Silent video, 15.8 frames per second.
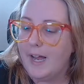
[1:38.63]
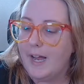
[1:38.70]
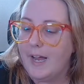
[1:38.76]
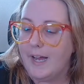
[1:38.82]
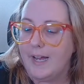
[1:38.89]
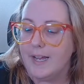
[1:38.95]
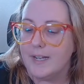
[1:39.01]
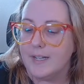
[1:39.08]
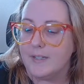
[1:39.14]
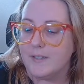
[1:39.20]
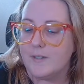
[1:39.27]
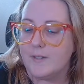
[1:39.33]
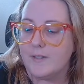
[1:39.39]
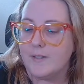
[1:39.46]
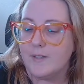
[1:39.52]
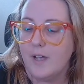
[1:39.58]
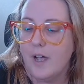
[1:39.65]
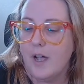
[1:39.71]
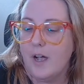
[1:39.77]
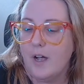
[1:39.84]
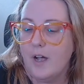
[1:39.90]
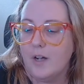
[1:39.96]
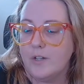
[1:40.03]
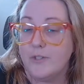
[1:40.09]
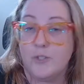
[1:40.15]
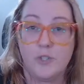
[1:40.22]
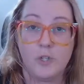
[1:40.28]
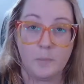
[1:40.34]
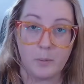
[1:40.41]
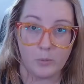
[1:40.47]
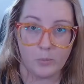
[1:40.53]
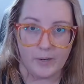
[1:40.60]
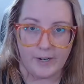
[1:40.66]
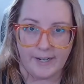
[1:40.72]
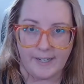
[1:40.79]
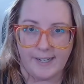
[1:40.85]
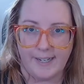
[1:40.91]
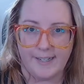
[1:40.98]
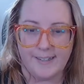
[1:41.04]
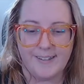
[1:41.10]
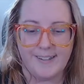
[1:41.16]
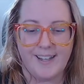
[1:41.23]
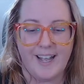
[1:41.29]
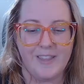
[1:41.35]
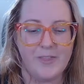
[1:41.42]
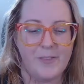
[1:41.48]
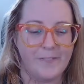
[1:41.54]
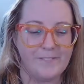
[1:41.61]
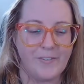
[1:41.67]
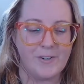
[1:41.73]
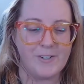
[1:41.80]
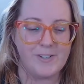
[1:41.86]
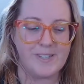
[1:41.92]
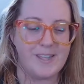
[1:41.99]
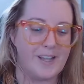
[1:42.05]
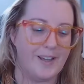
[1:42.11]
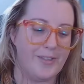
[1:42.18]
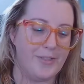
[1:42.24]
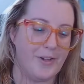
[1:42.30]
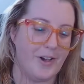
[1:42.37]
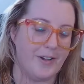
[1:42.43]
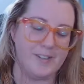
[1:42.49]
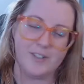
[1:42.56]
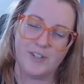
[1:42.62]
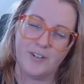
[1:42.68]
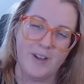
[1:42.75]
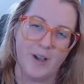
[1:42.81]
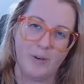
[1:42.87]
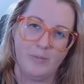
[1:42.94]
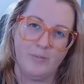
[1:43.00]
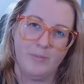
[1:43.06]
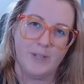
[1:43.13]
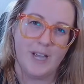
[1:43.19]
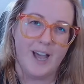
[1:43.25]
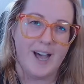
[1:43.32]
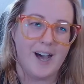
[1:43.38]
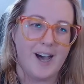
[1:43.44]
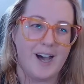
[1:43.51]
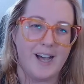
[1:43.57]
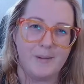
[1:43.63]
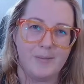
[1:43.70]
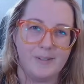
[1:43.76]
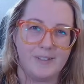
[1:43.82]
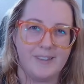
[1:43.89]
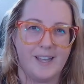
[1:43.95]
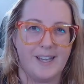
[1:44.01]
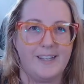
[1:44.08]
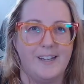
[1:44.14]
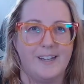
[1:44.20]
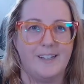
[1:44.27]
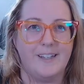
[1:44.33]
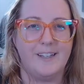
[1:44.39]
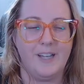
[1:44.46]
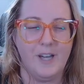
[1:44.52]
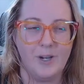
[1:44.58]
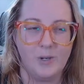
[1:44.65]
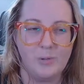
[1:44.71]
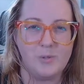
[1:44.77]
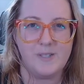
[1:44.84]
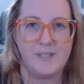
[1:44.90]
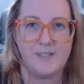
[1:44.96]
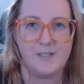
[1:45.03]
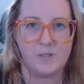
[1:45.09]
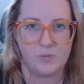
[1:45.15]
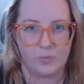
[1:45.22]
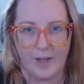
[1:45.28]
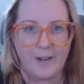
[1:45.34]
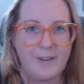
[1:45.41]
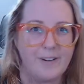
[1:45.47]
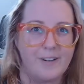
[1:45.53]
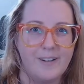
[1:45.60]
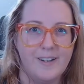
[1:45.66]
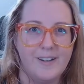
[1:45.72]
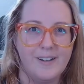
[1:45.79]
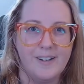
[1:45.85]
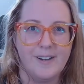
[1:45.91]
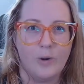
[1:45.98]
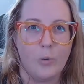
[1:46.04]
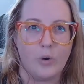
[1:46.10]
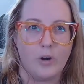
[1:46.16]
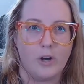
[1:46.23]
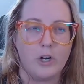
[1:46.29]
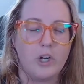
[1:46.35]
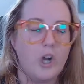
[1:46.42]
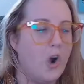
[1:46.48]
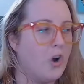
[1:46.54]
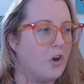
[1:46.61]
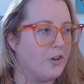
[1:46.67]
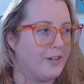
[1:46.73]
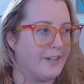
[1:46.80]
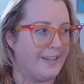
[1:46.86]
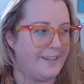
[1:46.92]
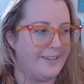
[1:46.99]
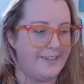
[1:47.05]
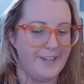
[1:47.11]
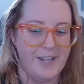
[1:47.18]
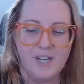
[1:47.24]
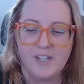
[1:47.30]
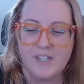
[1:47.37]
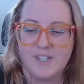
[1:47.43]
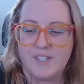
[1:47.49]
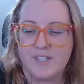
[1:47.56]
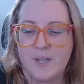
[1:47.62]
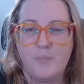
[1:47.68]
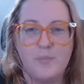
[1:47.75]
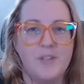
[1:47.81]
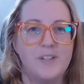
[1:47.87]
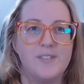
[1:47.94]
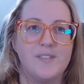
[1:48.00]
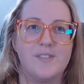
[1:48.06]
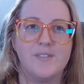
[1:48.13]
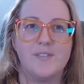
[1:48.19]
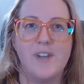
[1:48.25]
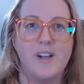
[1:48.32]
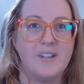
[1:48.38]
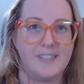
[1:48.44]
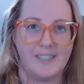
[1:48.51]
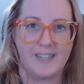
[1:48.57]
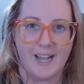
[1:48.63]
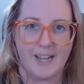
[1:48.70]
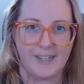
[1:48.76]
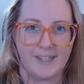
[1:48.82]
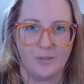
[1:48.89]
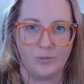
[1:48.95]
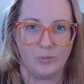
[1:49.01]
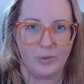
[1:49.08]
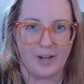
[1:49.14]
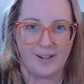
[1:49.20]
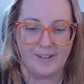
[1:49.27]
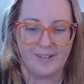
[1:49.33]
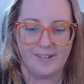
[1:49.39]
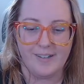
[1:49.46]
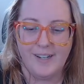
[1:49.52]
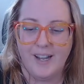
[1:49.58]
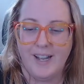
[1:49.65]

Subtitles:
It's super rainy. And the first thing I thought is, you know, I would like a cozy sweater or a cardigan, something snuggly I can wear.